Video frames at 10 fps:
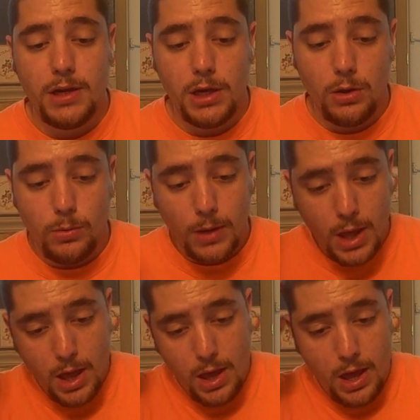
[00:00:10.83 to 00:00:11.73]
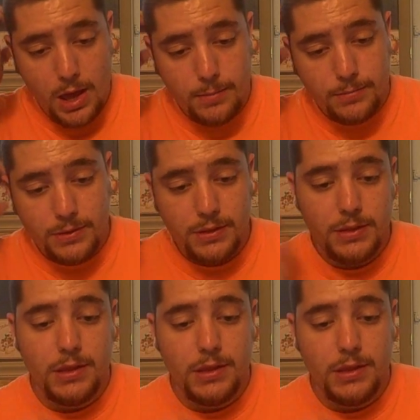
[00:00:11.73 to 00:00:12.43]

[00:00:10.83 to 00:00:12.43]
video. Um,